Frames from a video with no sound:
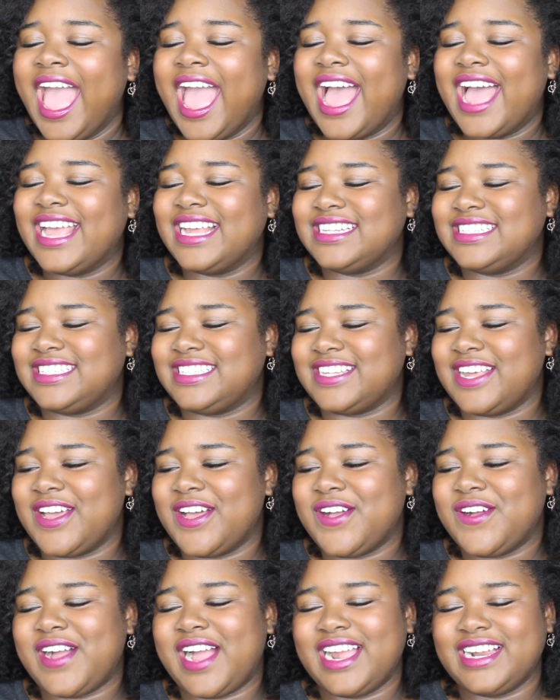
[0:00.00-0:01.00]
And so
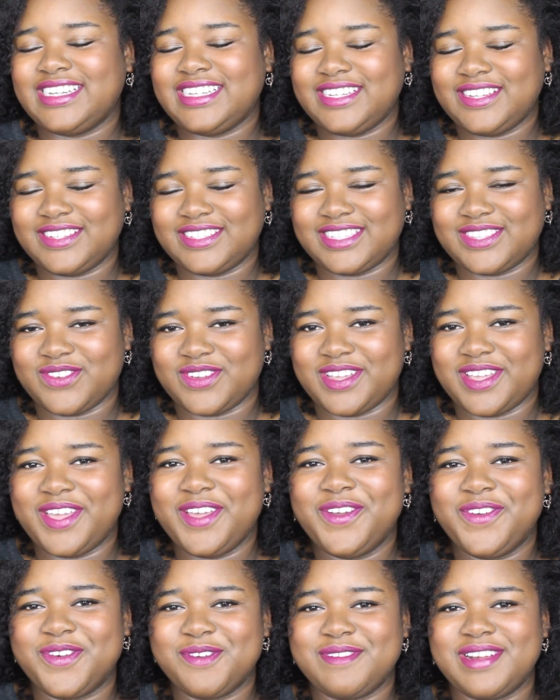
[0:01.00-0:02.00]
I did use 3
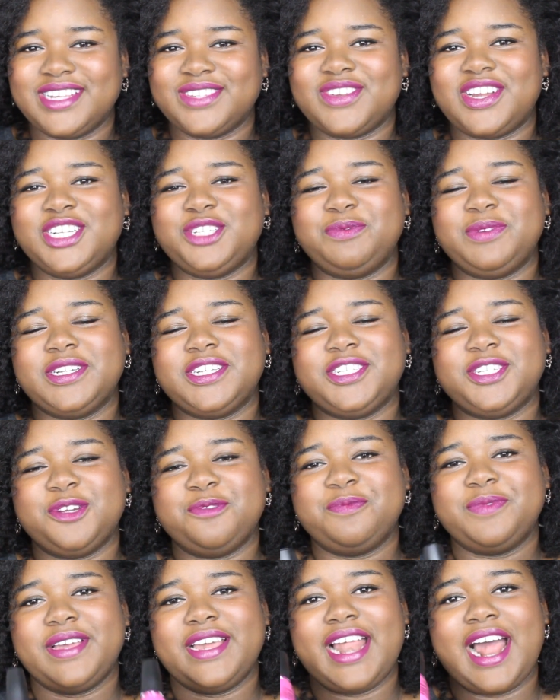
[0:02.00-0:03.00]
for my swatch picture,
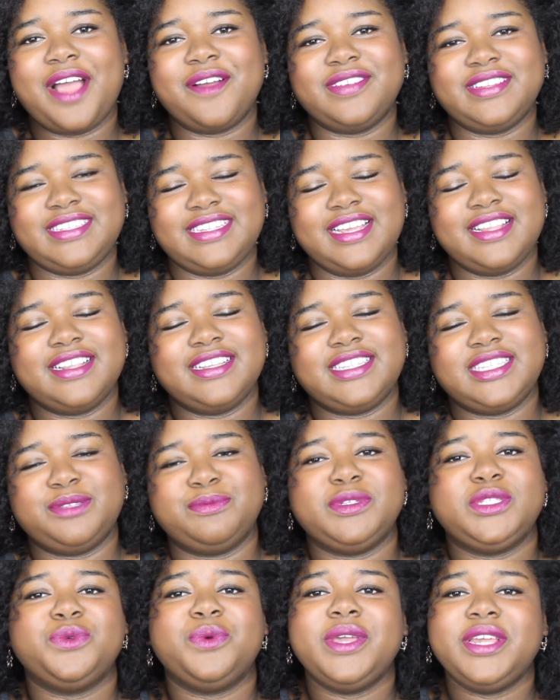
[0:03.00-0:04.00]
but I would say this is
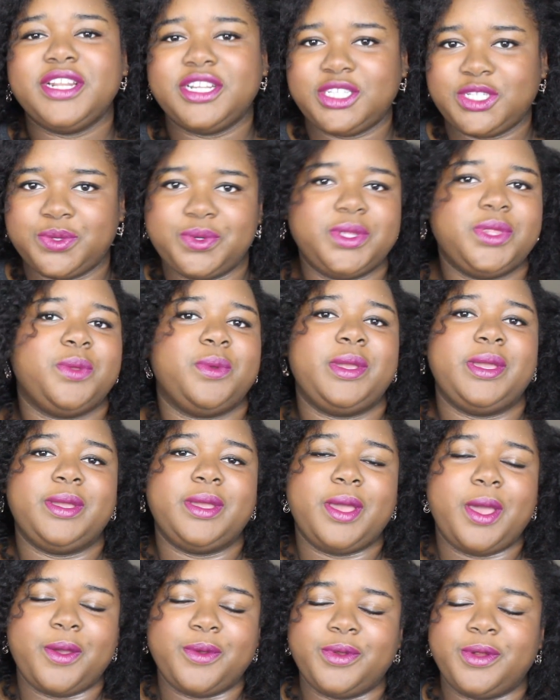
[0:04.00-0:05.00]
between a 2 and 3
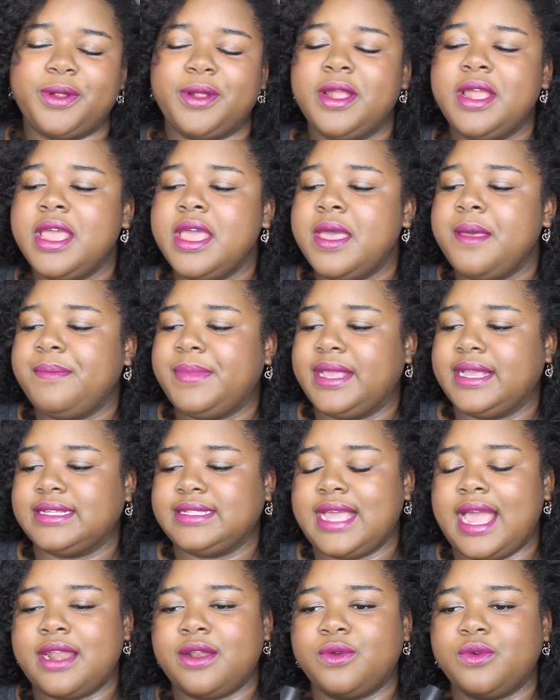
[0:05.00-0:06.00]
coater because
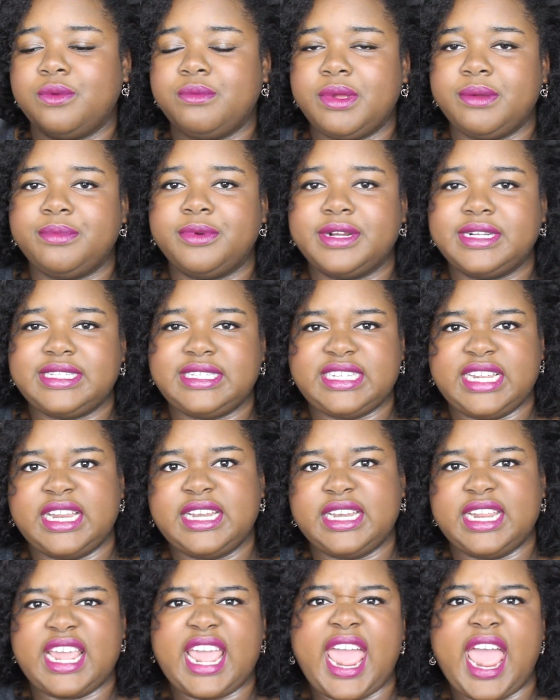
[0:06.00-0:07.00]
I don't remember it
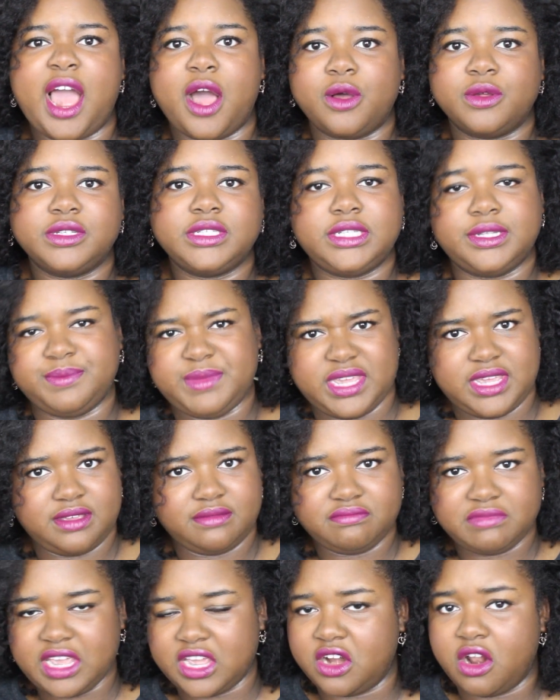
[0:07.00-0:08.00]
standing out to me
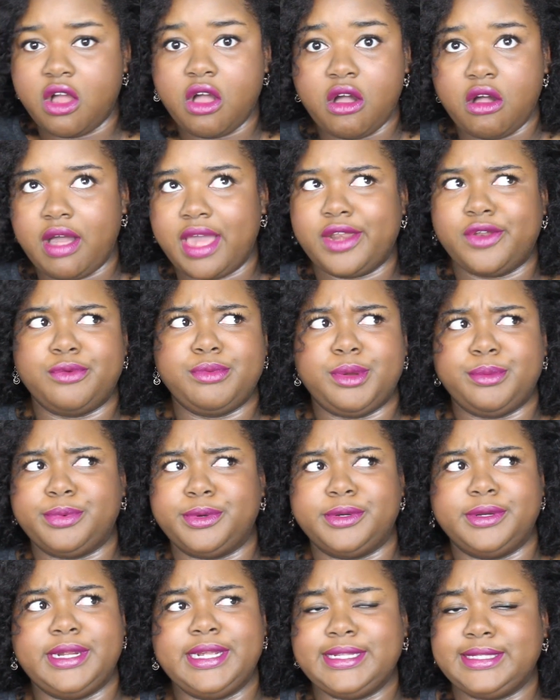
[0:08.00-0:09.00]
at all. I don't
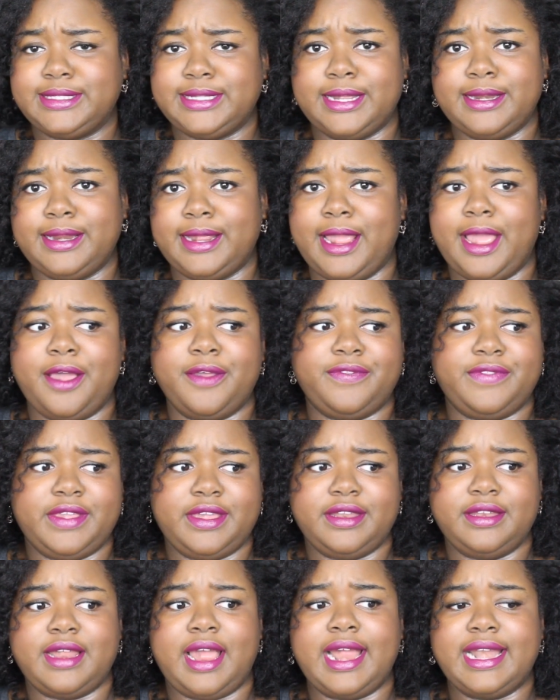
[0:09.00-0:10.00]
remember it standing out
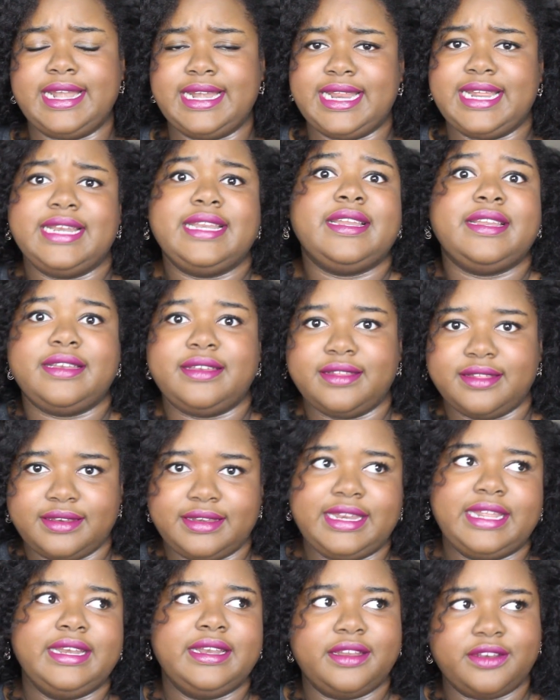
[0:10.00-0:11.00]
that I needed
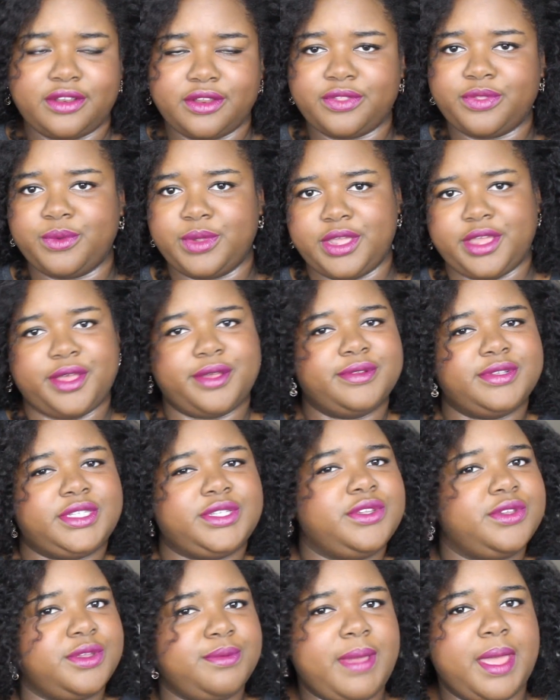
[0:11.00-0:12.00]
3 coats.
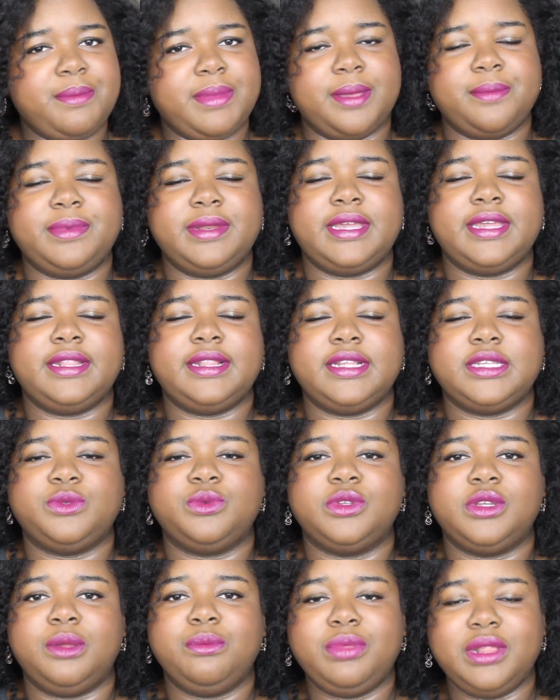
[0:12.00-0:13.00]
So you might be able to get this
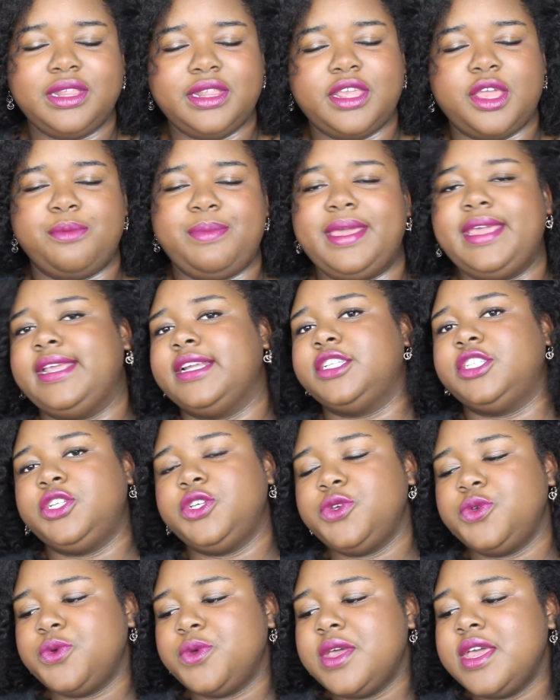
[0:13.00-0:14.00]
one completely opaque in
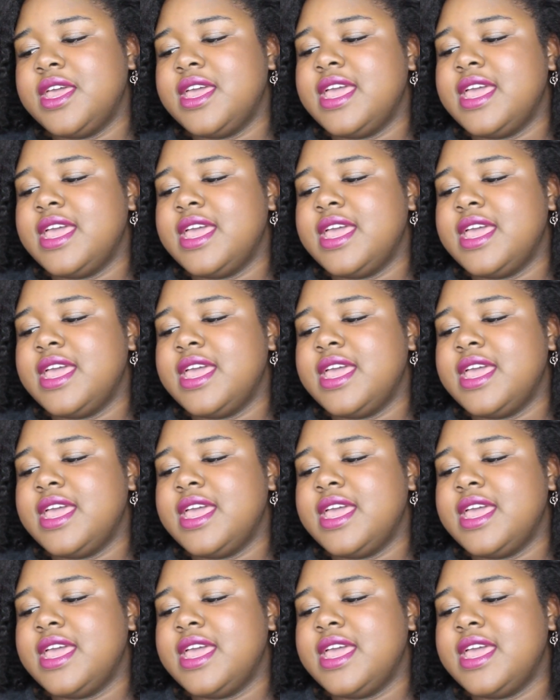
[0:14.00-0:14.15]
2.